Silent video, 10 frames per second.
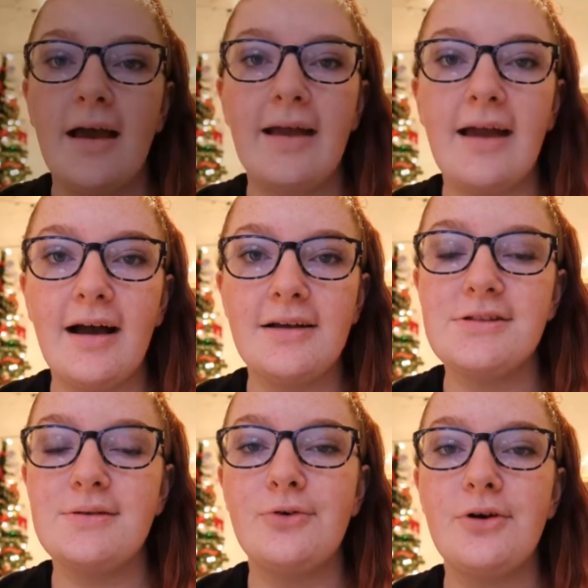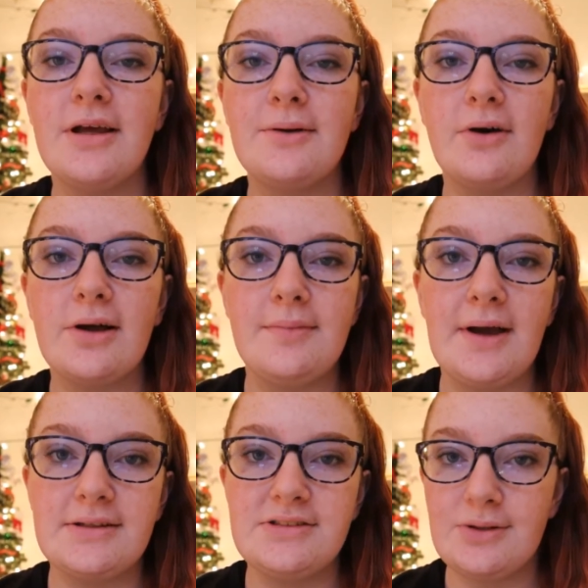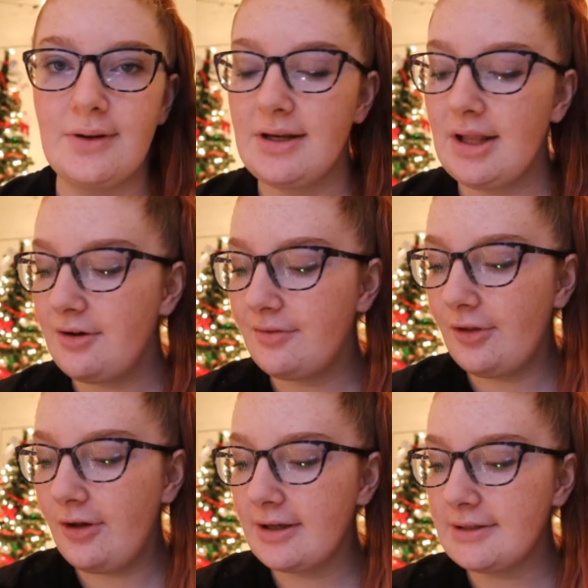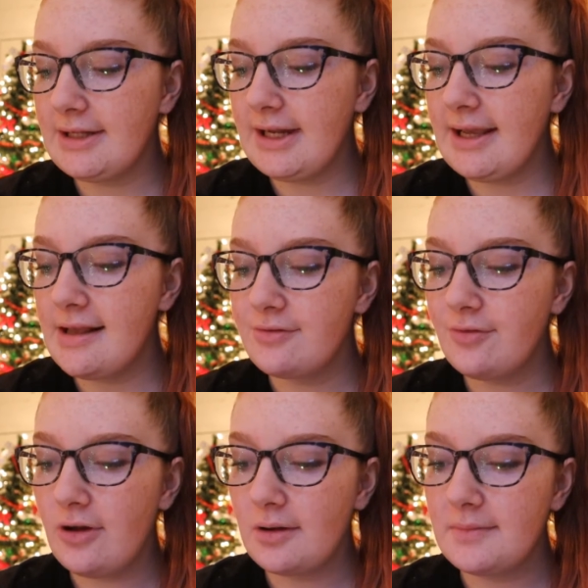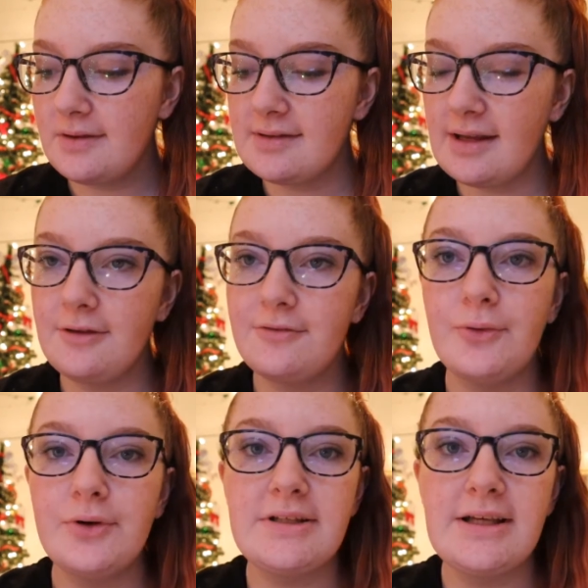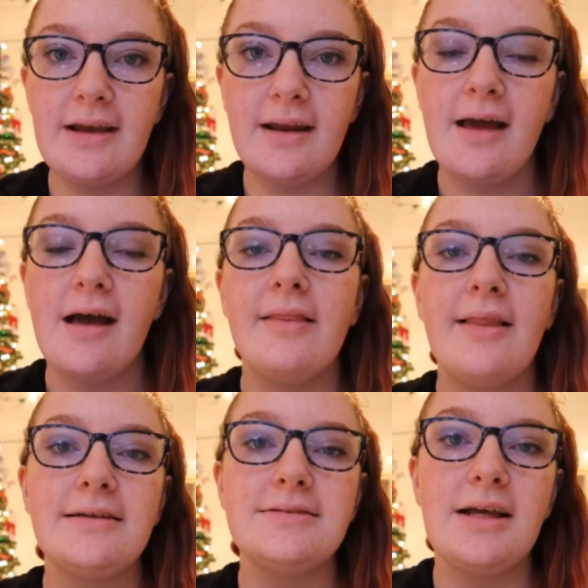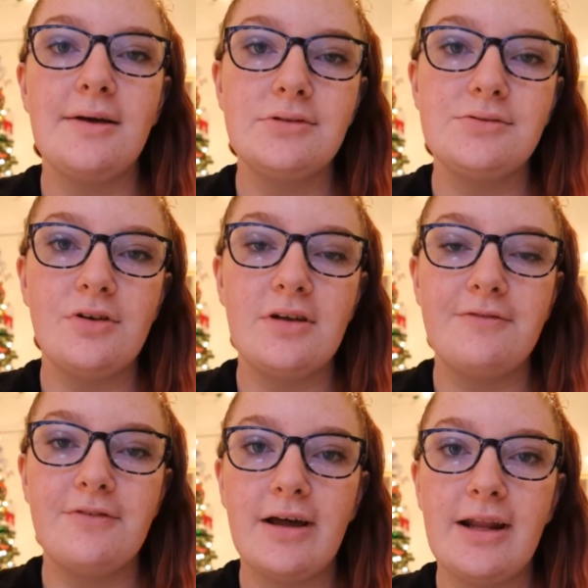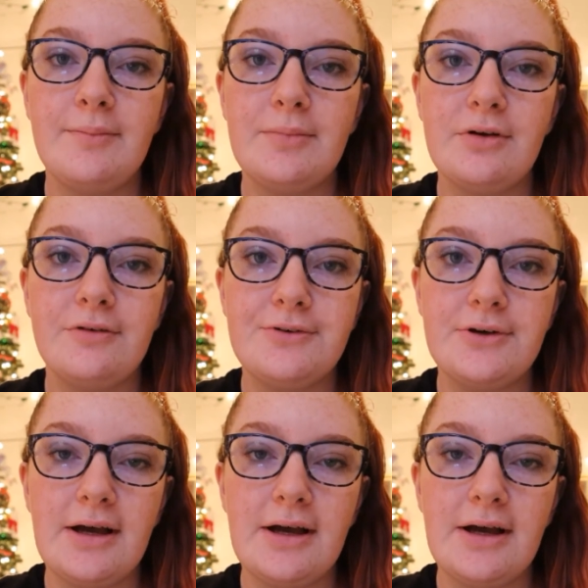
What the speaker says: Hey guys, good morning. Welcome back to another vlog. Today is Vlogmas day 14. Last night was really fun and beautiful.